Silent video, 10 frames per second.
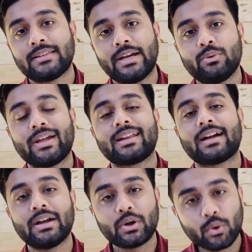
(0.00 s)
that you can
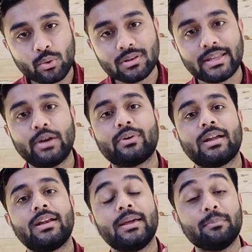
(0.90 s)
control, that you
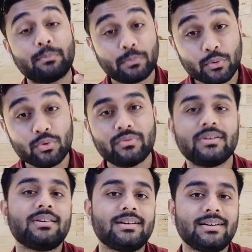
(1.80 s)
can improve,
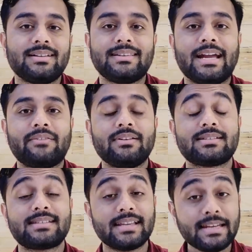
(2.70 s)
that will
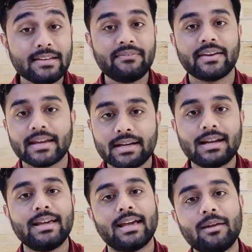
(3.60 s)

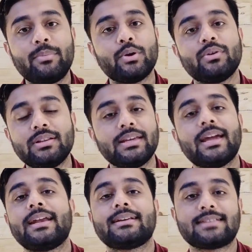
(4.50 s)
significantly help you in the
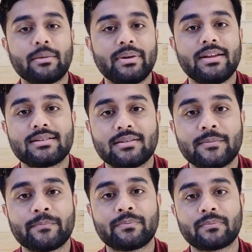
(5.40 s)
GATE examination.
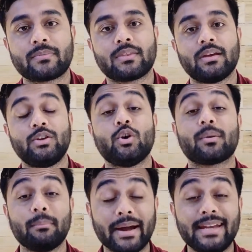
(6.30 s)

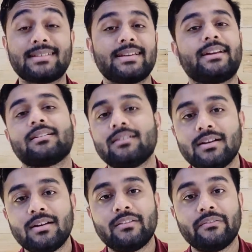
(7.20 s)
Your mindset.
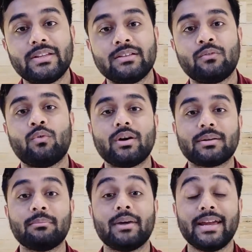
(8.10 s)
With what
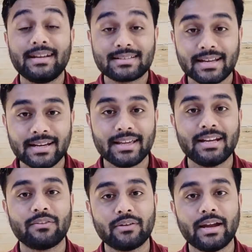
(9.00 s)
mindset
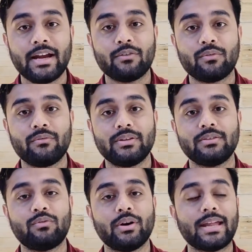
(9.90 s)
and with
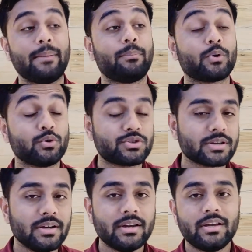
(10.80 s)
what
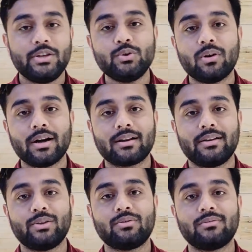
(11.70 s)
approach you are,